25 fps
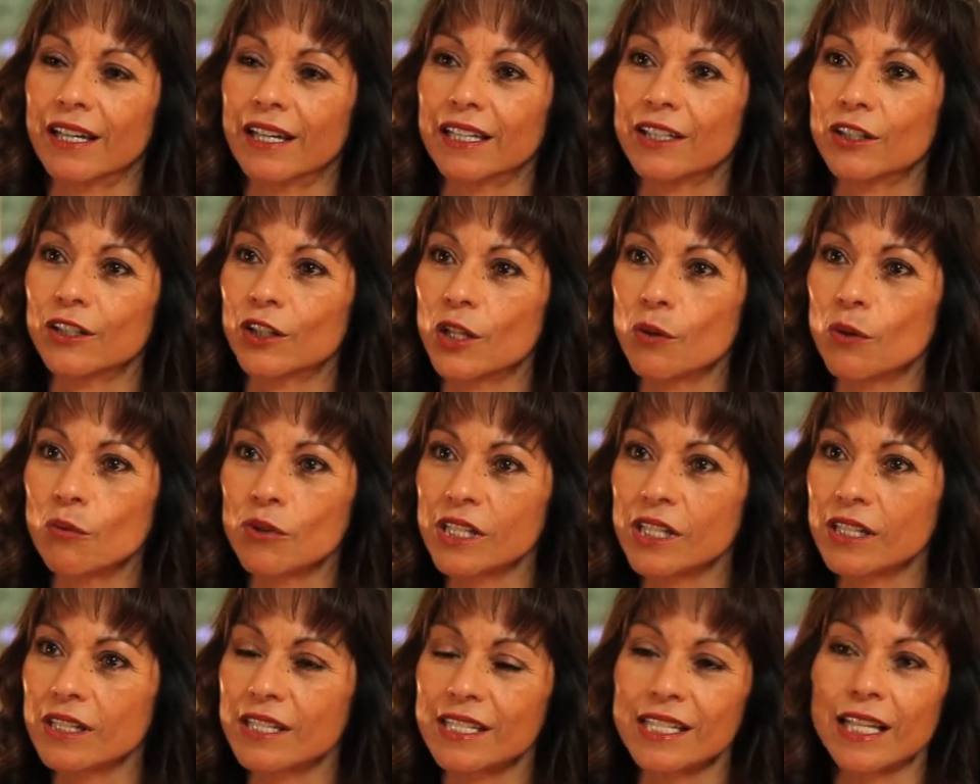He
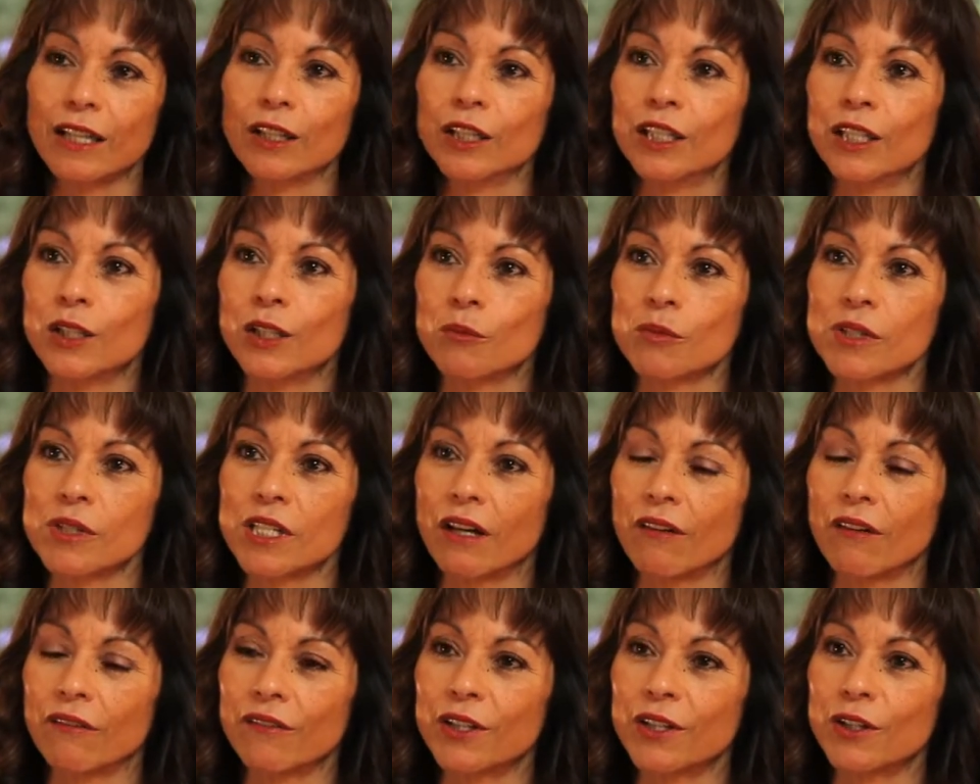wasn't selling
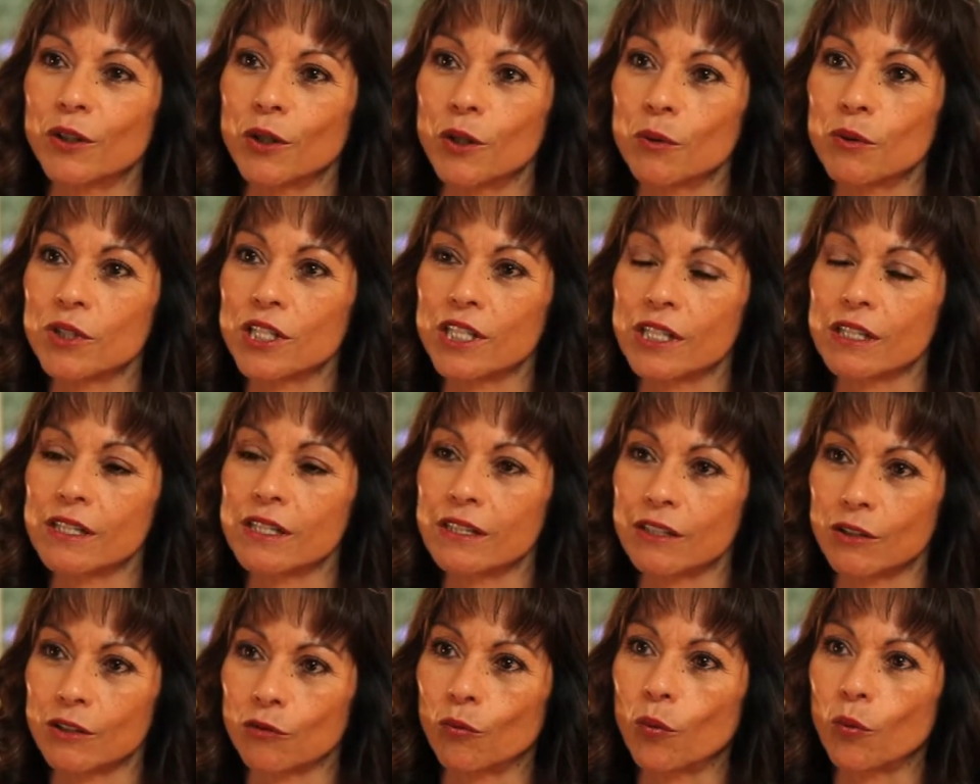himself. He was
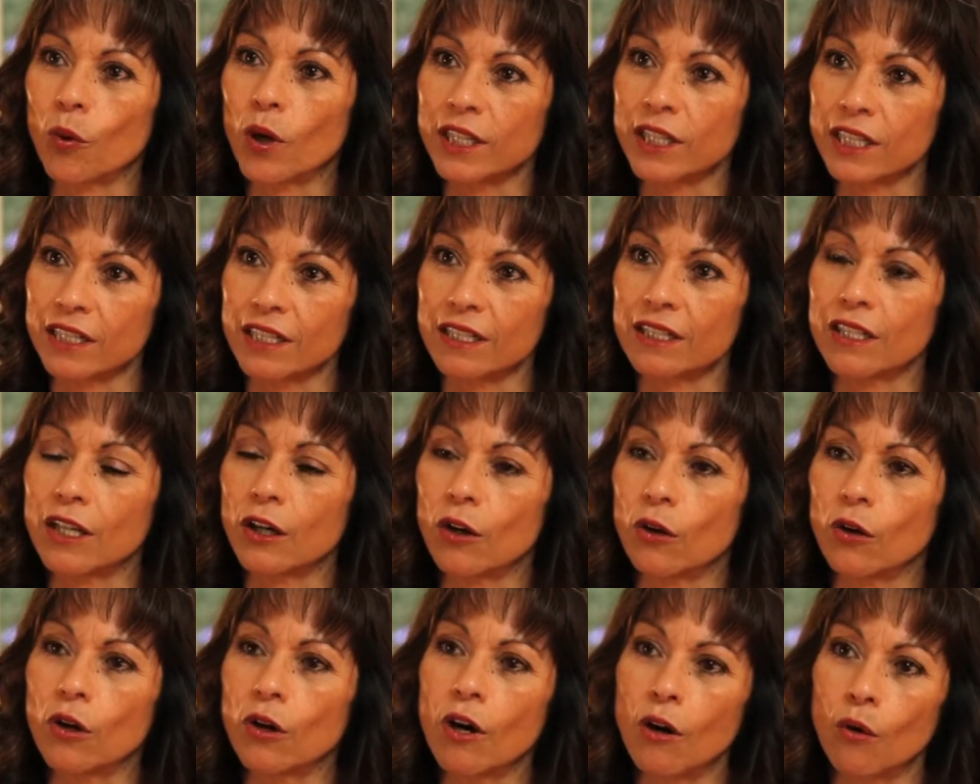just wanting to
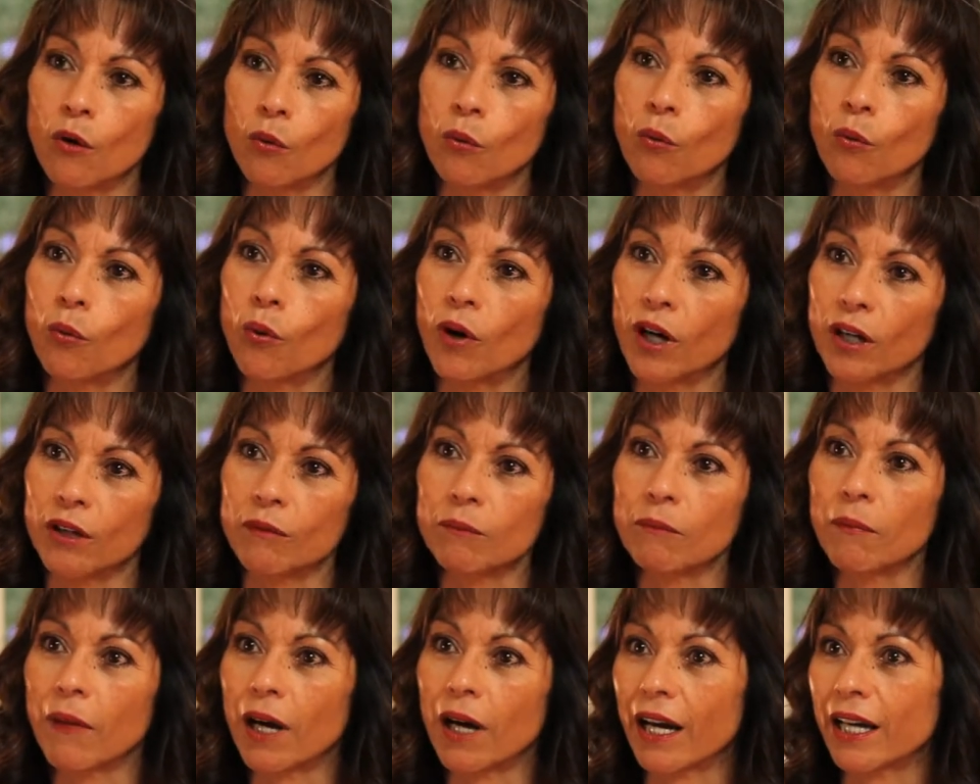know
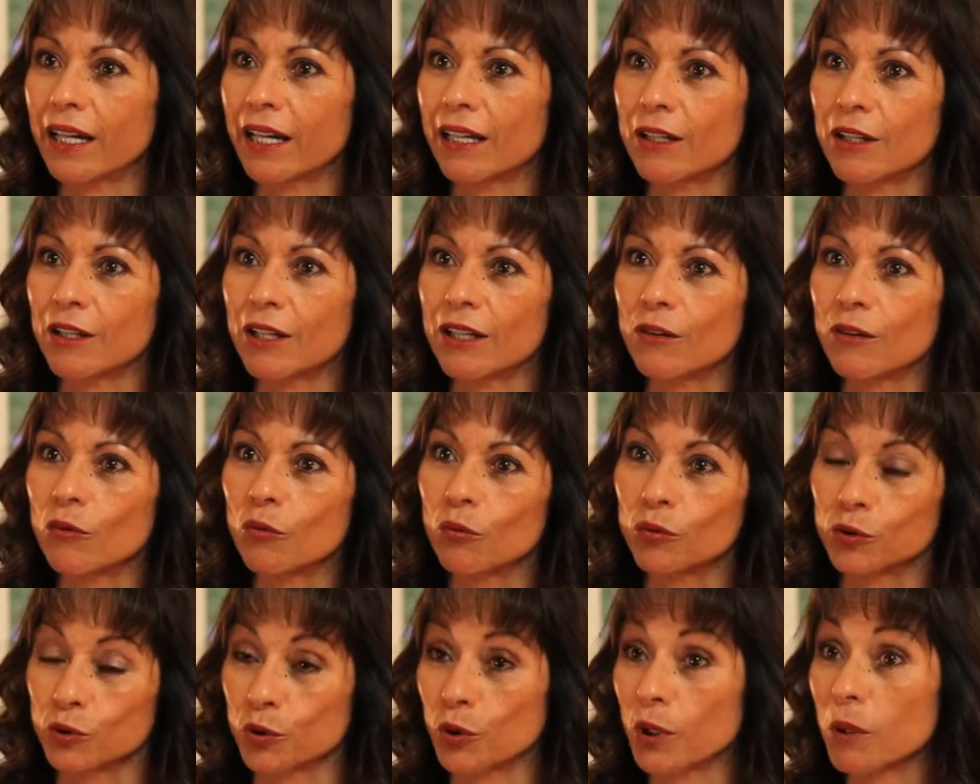what my
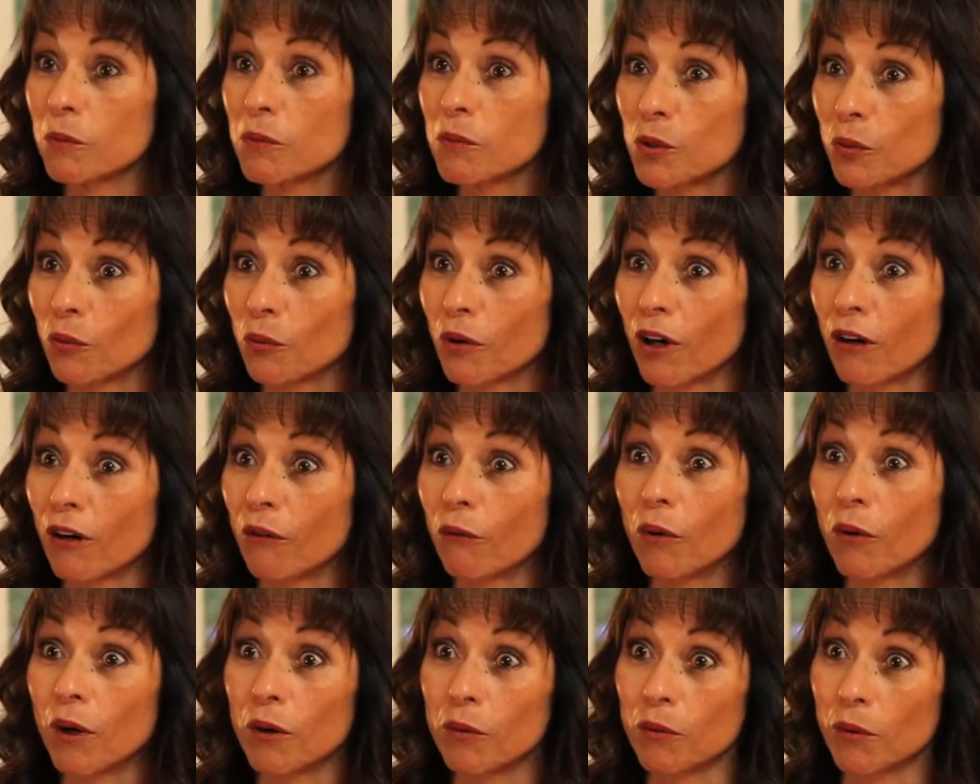dreams were,
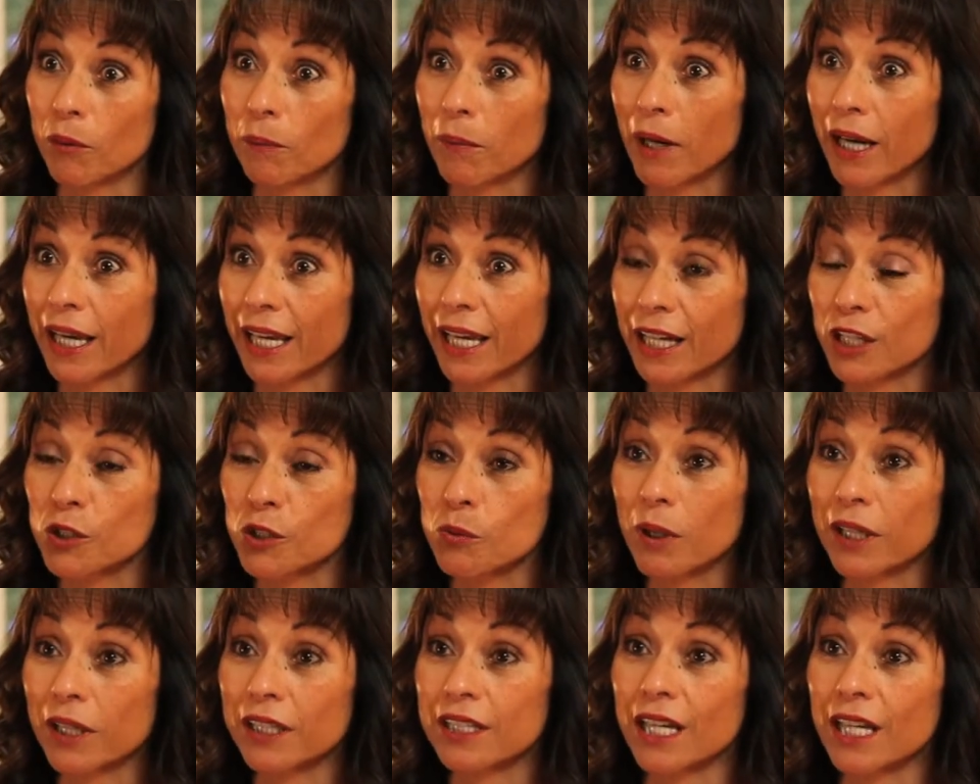what were my
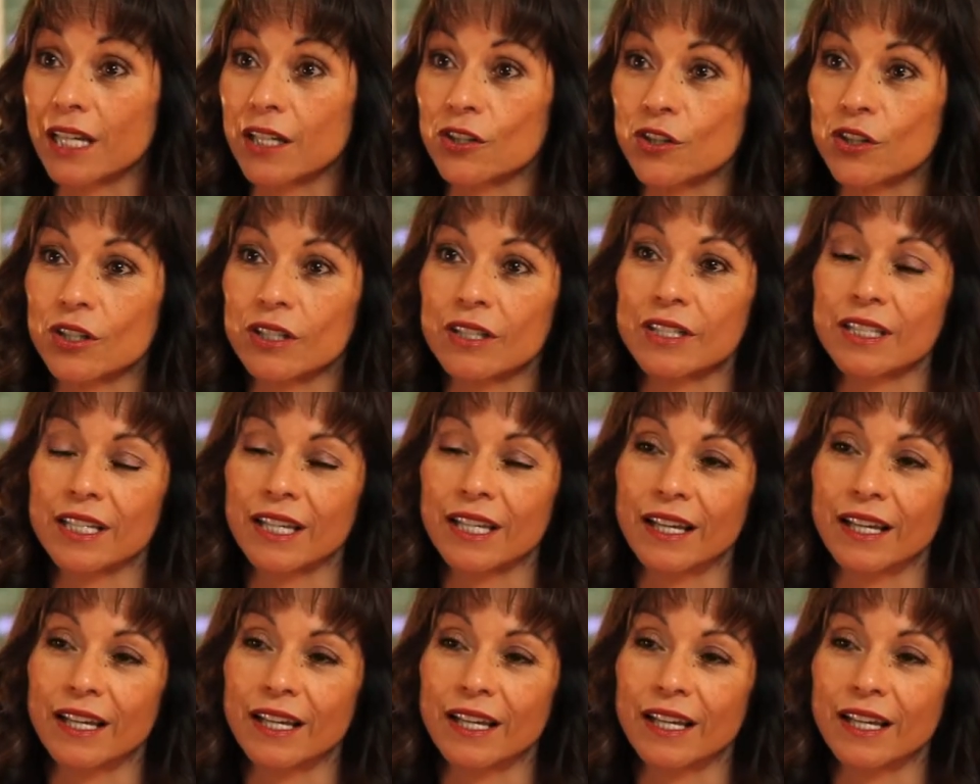expectations.